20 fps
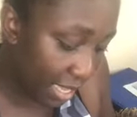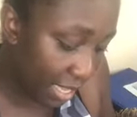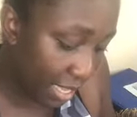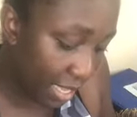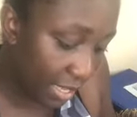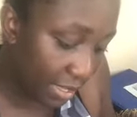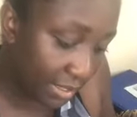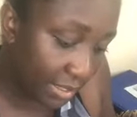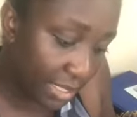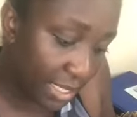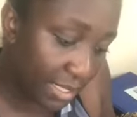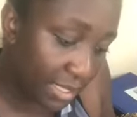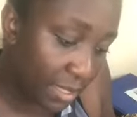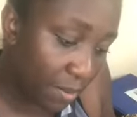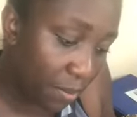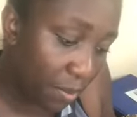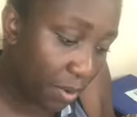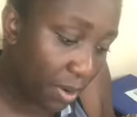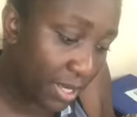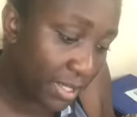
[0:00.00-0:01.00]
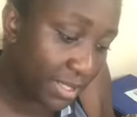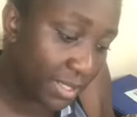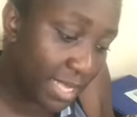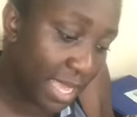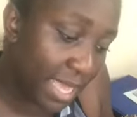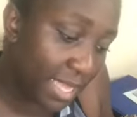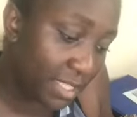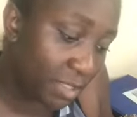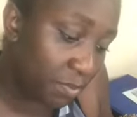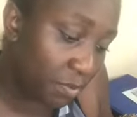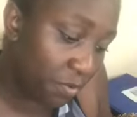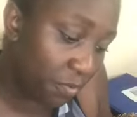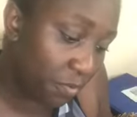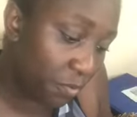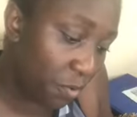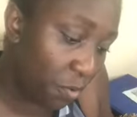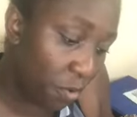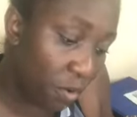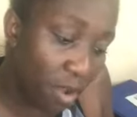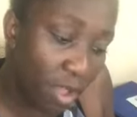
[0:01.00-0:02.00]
center point as before.